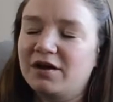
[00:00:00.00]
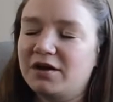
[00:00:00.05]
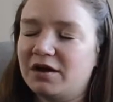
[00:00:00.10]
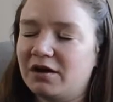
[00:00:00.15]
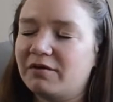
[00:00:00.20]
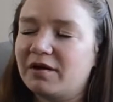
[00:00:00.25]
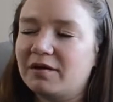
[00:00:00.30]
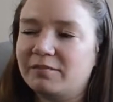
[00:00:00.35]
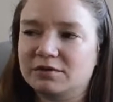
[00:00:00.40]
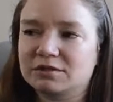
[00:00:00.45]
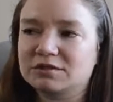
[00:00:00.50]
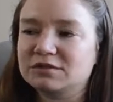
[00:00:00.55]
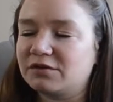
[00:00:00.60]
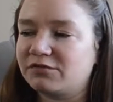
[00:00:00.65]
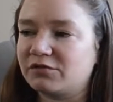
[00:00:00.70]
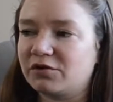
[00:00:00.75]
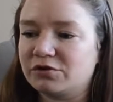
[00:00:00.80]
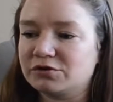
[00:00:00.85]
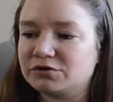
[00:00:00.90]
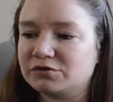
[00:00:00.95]
I know how much
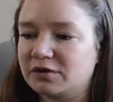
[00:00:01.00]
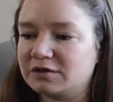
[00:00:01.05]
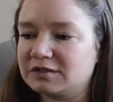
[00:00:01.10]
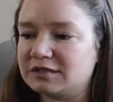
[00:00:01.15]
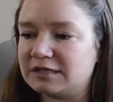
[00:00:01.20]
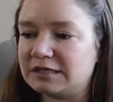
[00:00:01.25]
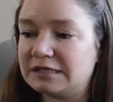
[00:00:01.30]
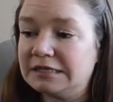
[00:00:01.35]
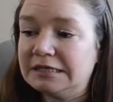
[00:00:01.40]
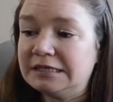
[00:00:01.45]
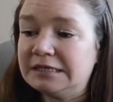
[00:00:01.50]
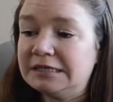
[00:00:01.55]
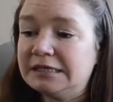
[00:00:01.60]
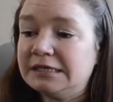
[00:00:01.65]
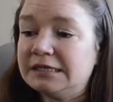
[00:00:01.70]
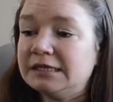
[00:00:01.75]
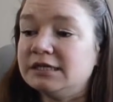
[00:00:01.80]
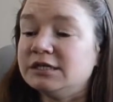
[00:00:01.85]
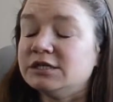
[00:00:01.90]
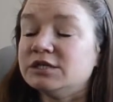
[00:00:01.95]
stuff costs around here.
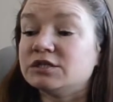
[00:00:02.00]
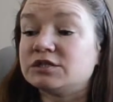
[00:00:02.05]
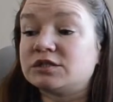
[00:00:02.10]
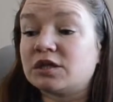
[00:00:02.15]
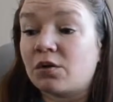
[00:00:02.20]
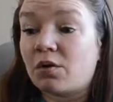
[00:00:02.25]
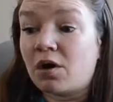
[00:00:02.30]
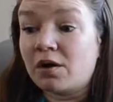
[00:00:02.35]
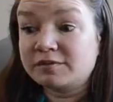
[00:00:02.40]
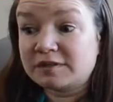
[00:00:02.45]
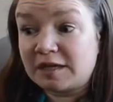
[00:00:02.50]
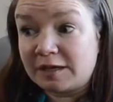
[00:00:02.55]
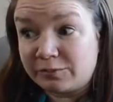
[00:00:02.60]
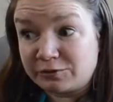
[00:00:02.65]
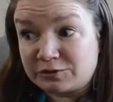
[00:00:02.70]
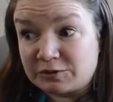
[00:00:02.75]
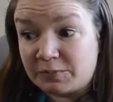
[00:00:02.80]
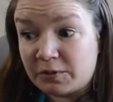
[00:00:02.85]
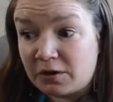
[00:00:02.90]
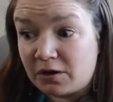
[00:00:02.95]
So I was
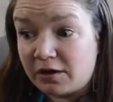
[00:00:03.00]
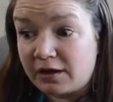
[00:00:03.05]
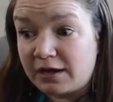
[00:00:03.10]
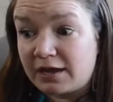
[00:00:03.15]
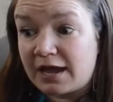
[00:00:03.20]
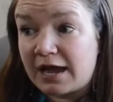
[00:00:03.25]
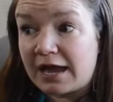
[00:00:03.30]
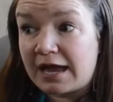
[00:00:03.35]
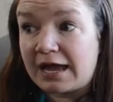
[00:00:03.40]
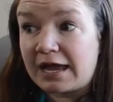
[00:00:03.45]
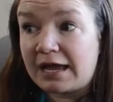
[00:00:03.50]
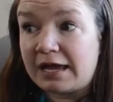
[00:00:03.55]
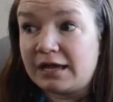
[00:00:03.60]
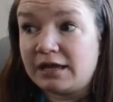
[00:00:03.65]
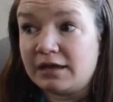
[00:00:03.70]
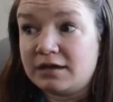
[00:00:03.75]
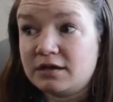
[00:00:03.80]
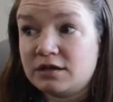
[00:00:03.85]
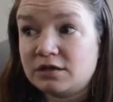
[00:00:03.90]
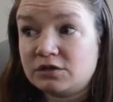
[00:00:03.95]
able to buy
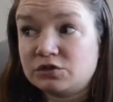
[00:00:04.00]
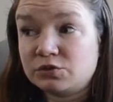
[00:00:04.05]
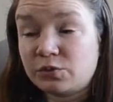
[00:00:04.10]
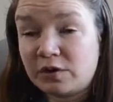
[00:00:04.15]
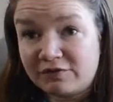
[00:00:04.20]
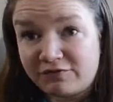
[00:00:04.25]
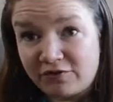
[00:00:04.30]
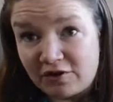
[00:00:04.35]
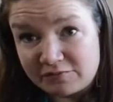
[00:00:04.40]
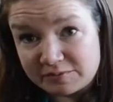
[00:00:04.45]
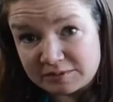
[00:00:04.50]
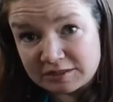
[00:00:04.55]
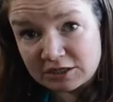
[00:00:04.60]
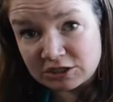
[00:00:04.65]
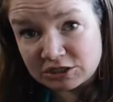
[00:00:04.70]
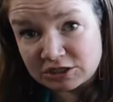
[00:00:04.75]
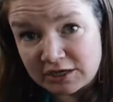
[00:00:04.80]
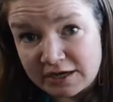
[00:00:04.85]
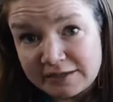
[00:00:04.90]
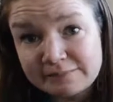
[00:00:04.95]
a
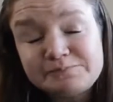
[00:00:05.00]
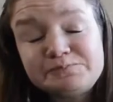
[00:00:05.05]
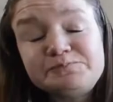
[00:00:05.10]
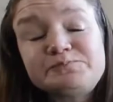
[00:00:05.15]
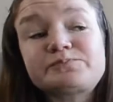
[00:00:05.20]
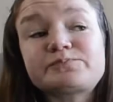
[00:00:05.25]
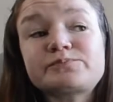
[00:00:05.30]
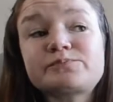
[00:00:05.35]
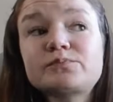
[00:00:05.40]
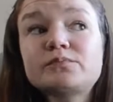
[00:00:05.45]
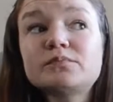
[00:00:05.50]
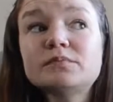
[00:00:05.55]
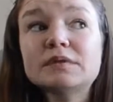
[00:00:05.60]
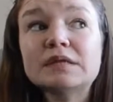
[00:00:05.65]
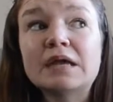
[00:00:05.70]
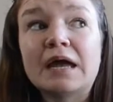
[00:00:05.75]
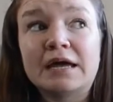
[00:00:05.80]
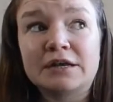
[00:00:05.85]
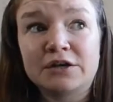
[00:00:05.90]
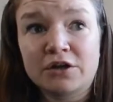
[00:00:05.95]
25% share
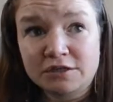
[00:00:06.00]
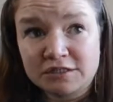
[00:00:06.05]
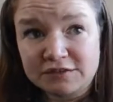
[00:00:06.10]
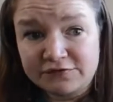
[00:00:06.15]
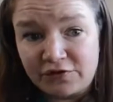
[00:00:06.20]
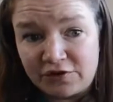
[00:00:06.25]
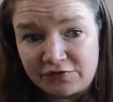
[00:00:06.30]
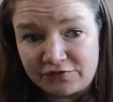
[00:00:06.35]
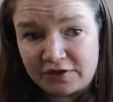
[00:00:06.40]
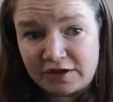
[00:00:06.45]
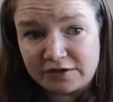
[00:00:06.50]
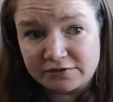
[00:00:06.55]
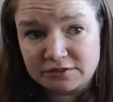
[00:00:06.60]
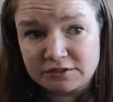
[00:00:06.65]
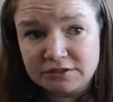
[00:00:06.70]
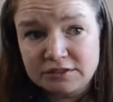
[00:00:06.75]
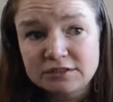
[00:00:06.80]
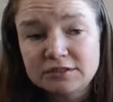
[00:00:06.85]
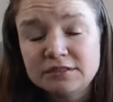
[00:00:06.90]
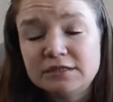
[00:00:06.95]
at
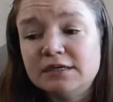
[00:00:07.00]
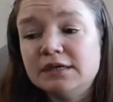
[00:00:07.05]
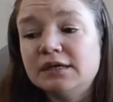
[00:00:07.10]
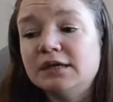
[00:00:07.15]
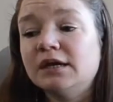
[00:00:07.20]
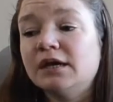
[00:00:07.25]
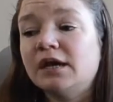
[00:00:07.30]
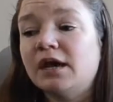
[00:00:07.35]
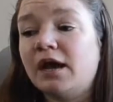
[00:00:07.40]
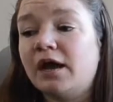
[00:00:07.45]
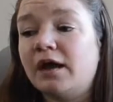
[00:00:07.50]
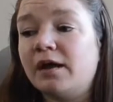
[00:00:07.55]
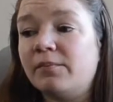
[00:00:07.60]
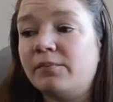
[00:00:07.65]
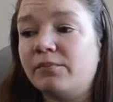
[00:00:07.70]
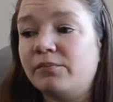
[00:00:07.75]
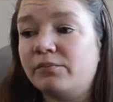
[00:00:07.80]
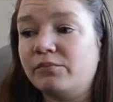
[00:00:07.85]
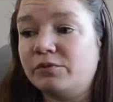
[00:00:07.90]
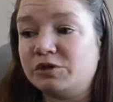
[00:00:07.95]
95,000.
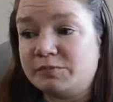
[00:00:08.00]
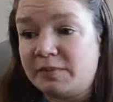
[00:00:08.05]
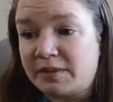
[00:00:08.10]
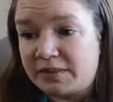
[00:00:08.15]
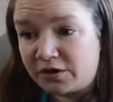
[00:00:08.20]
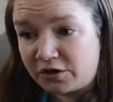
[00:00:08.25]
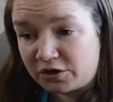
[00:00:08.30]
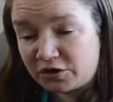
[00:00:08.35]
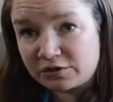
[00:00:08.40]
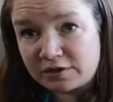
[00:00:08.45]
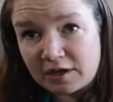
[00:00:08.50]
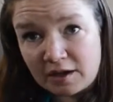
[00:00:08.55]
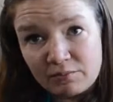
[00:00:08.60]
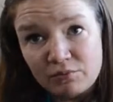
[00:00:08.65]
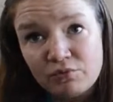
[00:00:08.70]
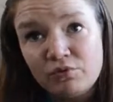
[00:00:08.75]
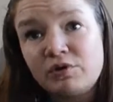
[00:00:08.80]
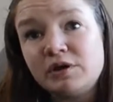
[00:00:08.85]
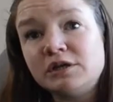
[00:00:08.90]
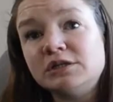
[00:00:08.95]
Which meant that I could get a
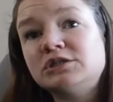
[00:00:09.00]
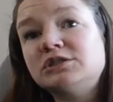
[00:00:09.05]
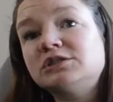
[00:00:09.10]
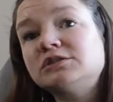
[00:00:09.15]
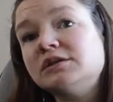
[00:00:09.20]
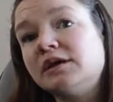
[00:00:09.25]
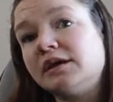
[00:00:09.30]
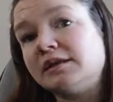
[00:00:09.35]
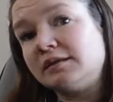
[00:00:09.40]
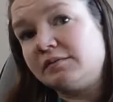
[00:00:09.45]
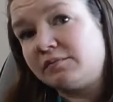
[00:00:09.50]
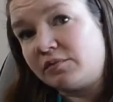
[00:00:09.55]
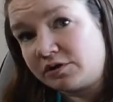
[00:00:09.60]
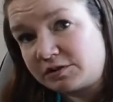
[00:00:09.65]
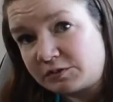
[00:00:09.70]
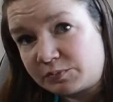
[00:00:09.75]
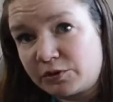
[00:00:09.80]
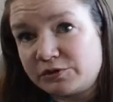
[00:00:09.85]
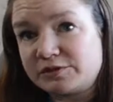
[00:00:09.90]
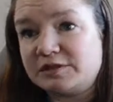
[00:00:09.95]
mortgage and that my
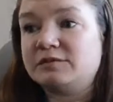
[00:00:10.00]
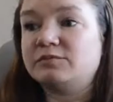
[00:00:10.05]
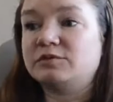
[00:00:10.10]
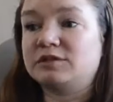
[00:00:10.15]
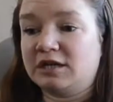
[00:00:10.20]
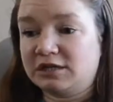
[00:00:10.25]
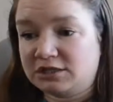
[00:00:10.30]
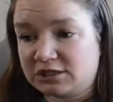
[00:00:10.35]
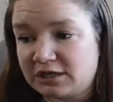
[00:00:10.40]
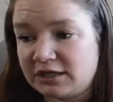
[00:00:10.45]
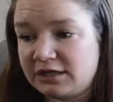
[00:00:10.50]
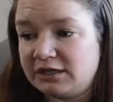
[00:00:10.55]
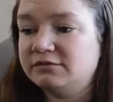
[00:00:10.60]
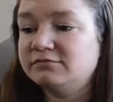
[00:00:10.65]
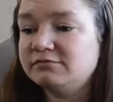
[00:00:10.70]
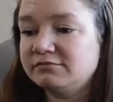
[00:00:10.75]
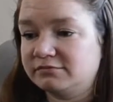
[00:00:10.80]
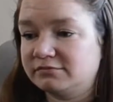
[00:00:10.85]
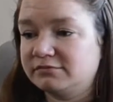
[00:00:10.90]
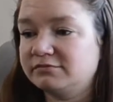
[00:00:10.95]
deposit was actually
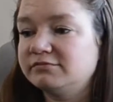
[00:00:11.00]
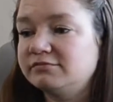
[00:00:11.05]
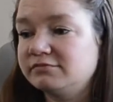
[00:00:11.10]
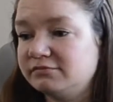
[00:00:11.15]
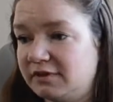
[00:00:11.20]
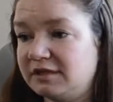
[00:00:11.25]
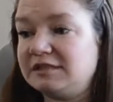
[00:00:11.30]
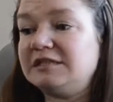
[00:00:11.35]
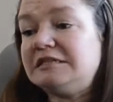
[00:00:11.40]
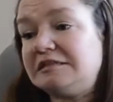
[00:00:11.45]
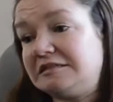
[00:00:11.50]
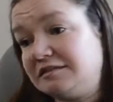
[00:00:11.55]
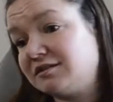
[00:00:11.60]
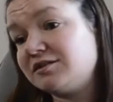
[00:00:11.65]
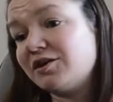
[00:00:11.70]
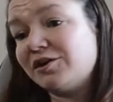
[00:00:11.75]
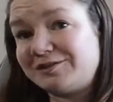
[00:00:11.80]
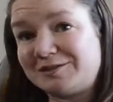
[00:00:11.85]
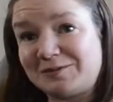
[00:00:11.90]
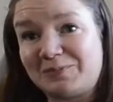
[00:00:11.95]
a decent
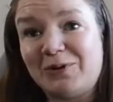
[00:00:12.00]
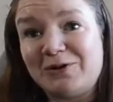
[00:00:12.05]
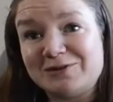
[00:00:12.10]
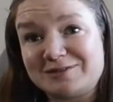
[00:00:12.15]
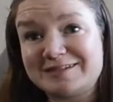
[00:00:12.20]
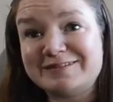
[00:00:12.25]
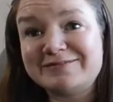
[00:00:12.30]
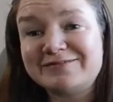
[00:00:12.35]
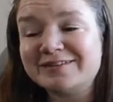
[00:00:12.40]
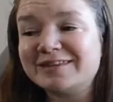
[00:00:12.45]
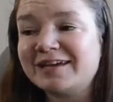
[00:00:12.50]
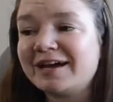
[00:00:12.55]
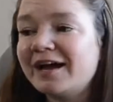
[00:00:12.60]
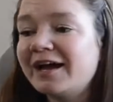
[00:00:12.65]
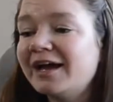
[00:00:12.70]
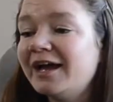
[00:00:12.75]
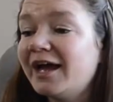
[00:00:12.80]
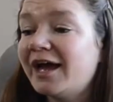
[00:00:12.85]
sized deposit for that.